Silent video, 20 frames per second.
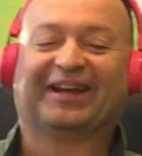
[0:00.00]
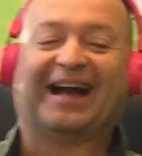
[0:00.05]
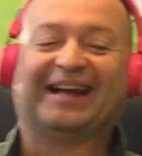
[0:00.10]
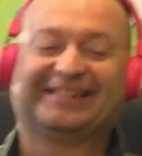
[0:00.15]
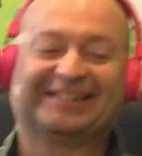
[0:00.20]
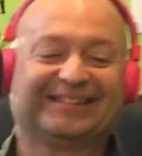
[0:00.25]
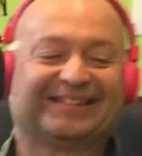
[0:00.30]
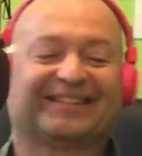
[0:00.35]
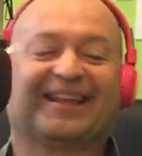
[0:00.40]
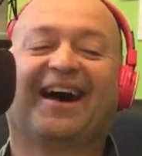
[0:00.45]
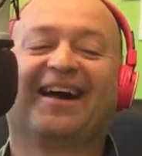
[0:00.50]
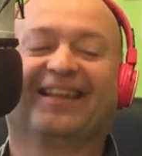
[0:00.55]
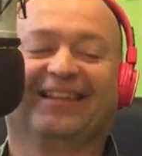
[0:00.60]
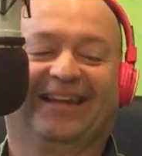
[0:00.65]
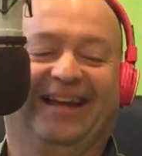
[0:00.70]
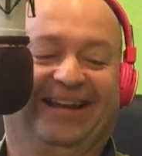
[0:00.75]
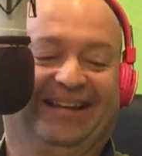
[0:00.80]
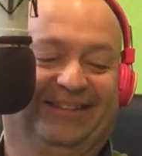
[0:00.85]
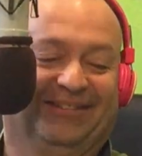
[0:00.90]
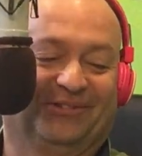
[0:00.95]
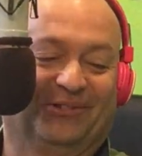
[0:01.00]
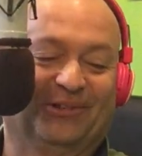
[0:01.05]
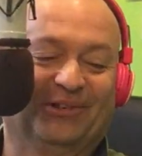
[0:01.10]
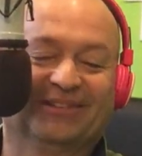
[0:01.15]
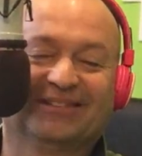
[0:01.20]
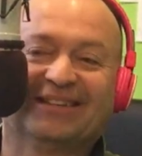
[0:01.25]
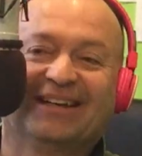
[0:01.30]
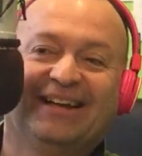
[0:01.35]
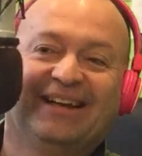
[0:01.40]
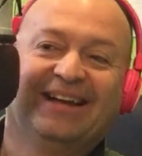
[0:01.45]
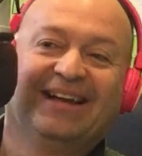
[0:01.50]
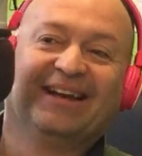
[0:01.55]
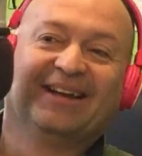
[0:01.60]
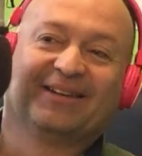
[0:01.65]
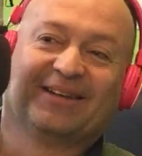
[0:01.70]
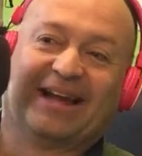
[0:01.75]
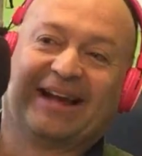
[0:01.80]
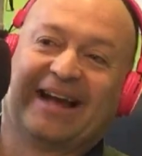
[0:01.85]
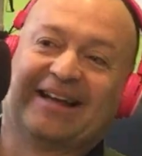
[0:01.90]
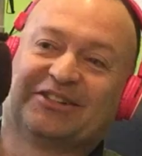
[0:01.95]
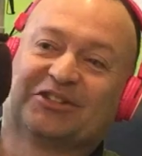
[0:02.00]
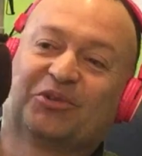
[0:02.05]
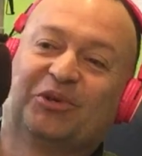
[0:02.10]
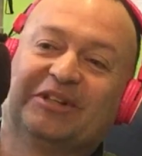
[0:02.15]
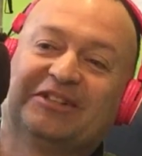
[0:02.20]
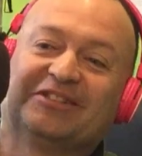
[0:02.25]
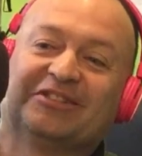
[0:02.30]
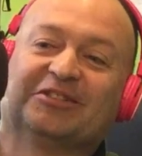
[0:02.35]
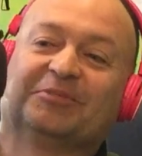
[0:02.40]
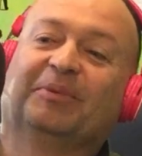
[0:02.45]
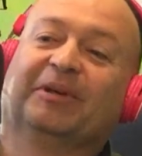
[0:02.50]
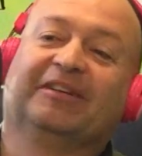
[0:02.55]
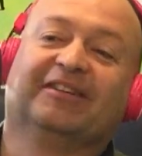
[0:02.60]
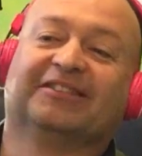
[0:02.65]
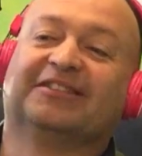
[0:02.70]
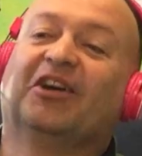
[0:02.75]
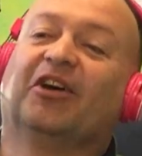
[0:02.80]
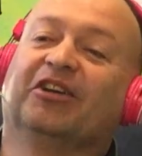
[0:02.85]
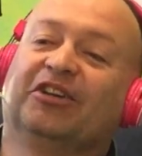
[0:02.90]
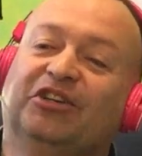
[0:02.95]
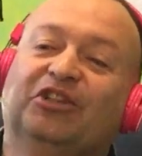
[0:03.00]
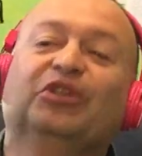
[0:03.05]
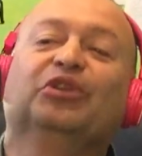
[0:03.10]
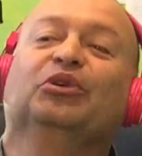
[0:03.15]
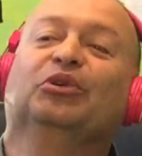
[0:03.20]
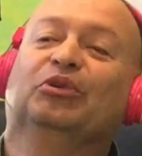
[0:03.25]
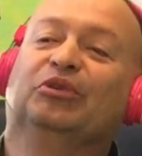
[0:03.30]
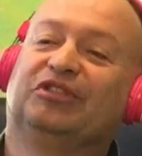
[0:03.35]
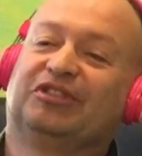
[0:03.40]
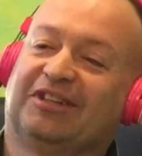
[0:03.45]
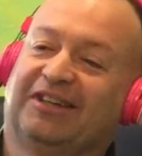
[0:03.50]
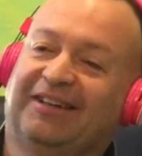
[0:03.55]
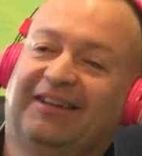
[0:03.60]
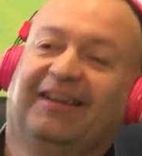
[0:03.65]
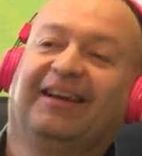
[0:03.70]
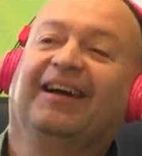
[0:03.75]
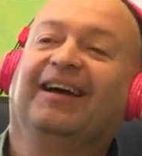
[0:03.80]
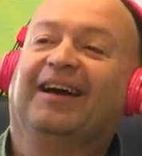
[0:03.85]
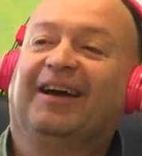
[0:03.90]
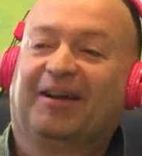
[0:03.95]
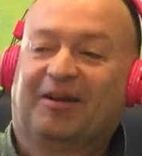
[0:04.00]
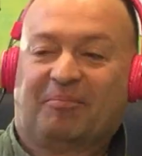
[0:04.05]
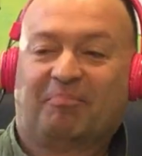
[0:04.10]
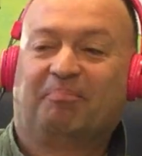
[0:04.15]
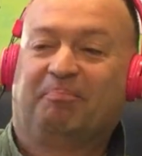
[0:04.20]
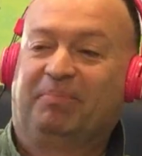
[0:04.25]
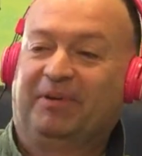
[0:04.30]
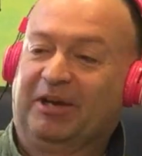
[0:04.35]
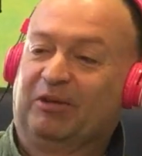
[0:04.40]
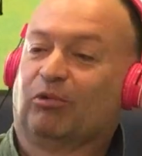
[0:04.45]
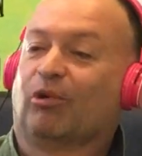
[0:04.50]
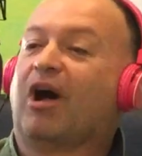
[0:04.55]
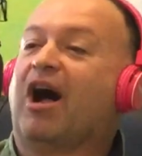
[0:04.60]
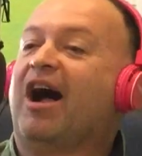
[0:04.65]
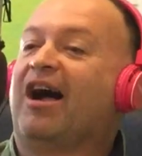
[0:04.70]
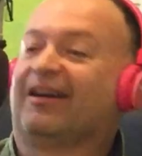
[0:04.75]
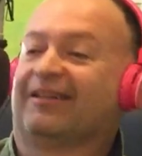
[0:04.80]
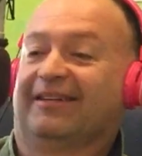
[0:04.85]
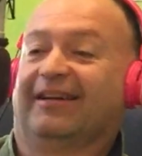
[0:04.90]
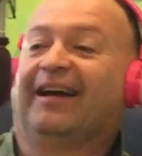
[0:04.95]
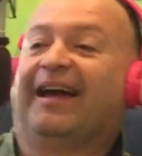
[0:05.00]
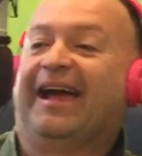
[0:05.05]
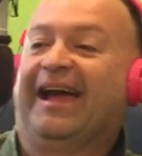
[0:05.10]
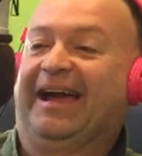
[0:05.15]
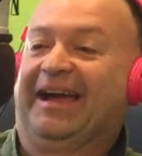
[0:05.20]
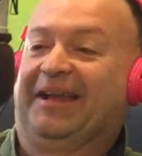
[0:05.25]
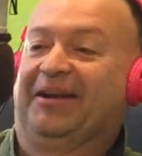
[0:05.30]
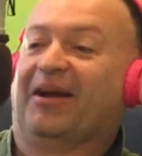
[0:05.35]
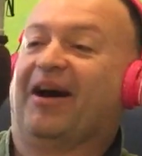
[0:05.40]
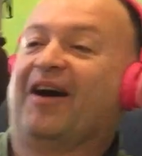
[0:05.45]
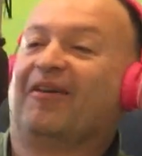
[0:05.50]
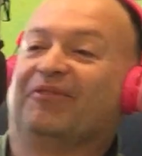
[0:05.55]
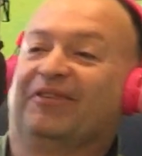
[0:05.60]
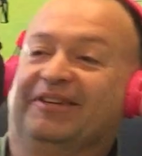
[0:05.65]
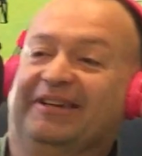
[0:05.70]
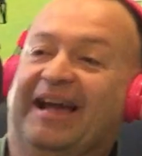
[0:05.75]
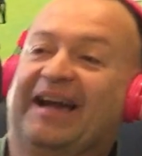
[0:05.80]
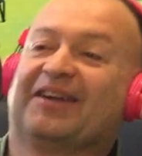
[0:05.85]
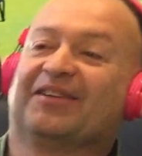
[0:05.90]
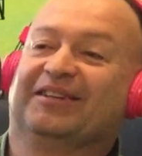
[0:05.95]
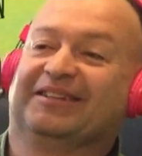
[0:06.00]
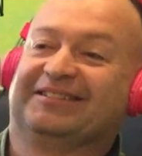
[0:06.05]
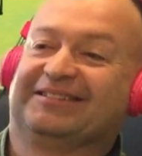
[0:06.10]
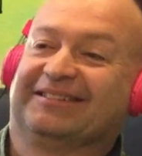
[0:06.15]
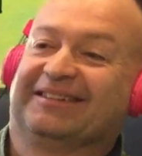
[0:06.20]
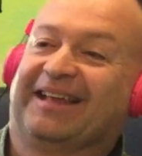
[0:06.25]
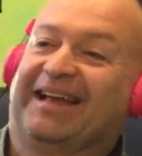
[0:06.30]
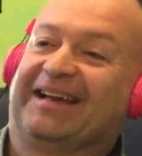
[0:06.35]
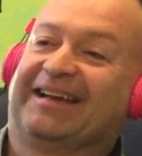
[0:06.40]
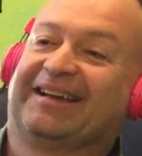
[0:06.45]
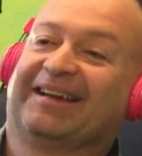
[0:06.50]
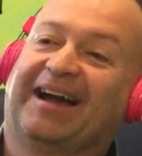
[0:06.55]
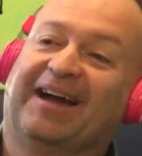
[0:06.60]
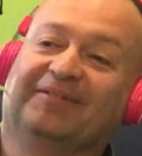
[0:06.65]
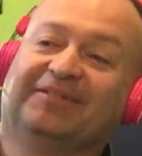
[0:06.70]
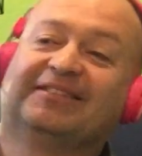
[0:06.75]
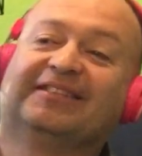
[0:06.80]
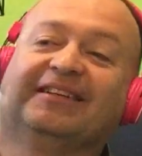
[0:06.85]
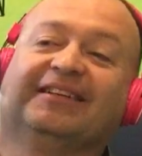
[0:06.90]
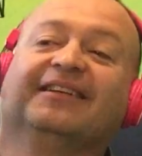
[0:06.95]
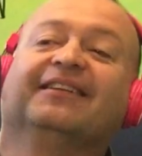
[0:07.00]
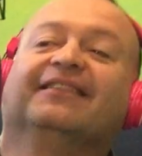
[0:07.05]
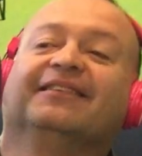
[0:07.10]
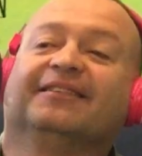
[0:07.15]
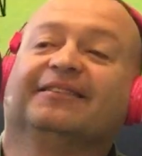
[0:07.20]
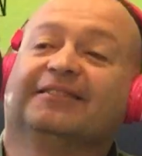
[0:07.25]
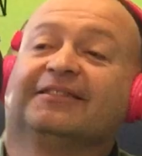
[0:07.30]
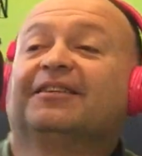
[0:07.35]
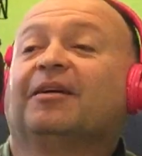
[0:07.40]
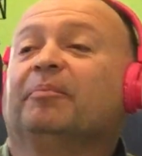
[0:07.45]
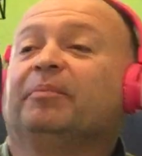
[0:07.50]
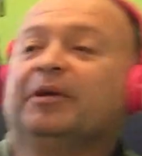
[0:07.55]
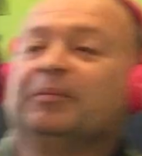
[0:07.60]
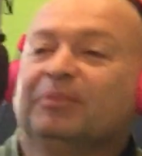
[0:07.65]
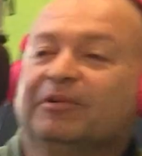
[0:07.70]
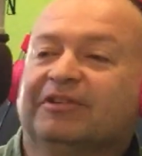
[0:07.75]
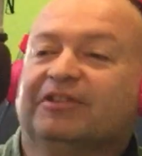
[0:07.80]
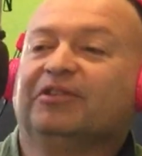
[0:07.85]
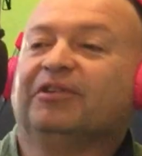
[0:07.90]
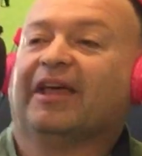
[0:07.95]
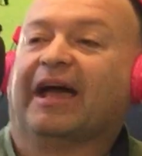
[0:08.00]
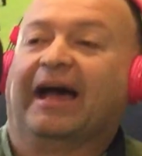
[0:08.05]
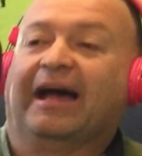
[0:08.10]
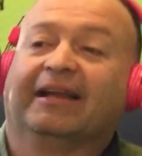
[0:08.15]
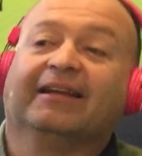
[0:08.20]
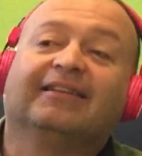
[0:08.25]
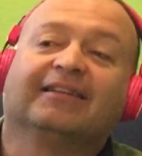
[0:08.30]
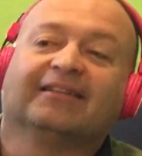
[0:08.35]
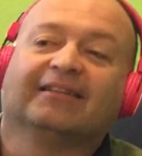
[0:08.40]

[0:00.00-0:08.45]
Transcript: I just thought of that. Your world's has crystals, but there's no huge, big rock hanging off a necklace like I've seen some people do that.